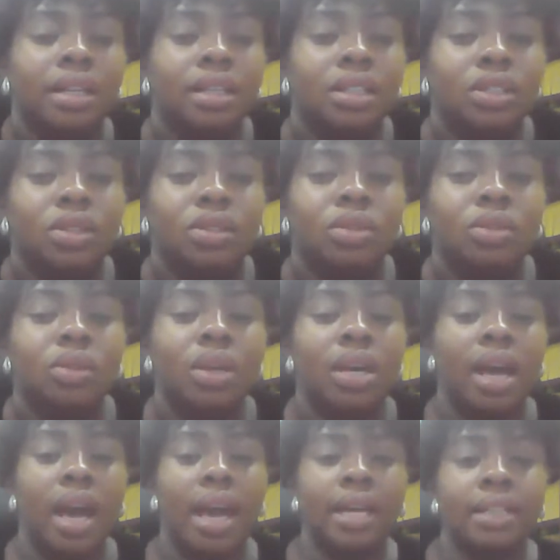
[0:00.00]
is to
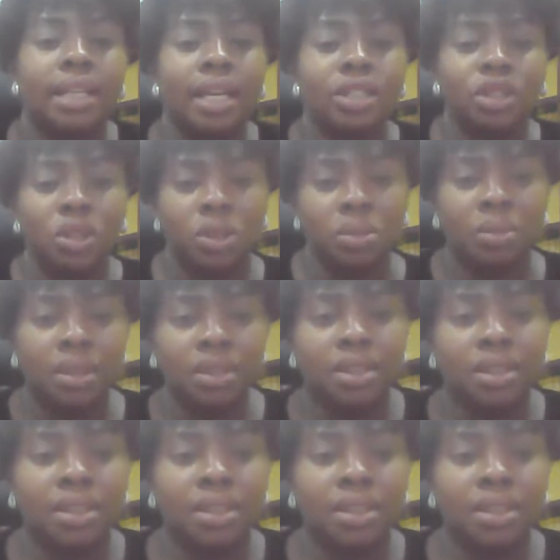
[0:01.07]
enter judgment